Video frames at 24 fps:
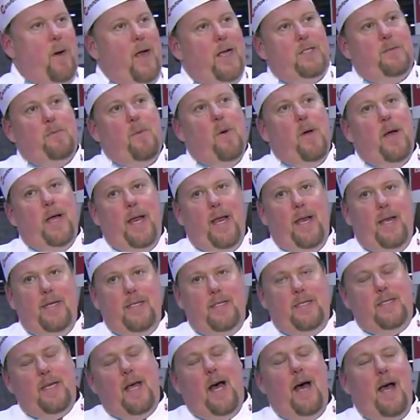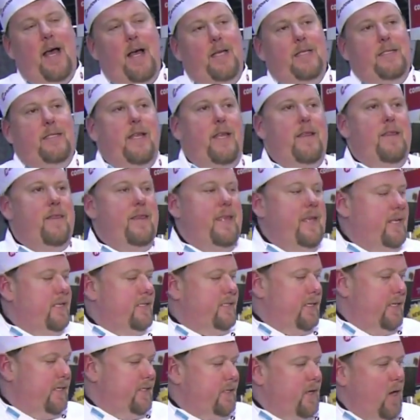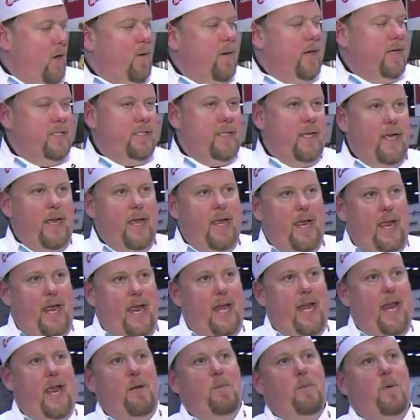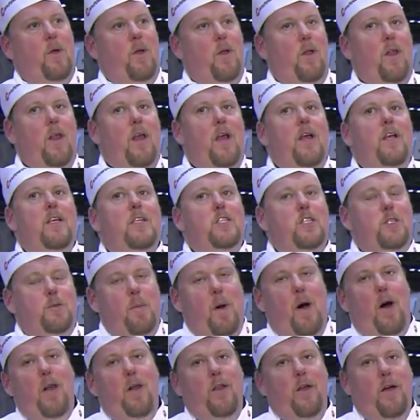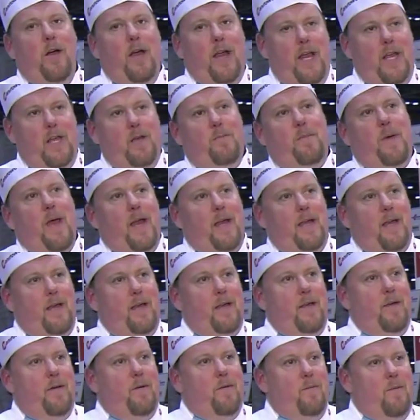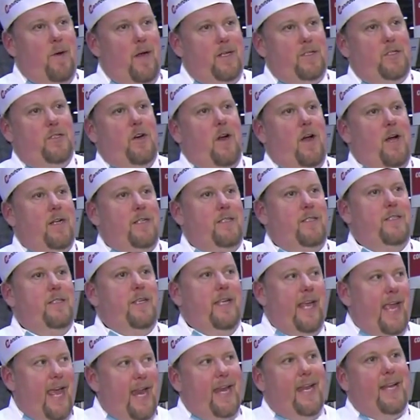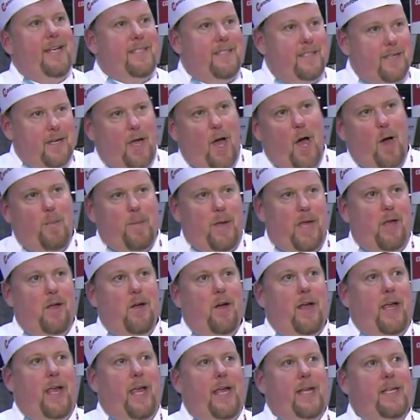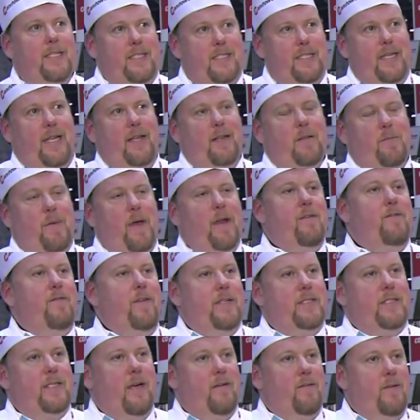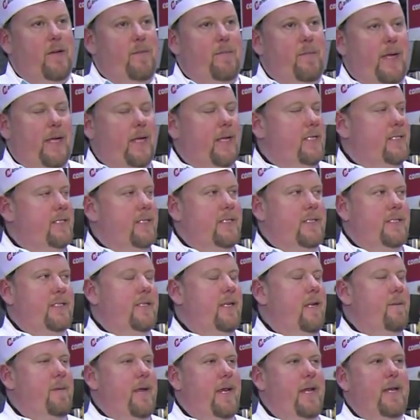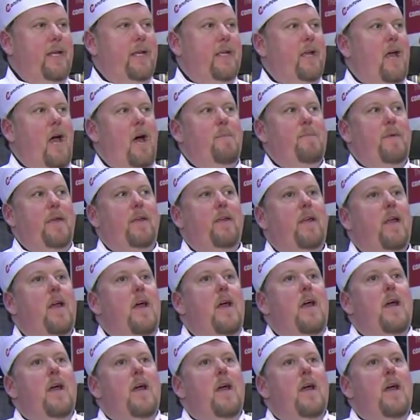price point and its size, this is going to enable smaller independent restaurants to get into combi cooking and see the benefits of it. Because it's, I mean, combi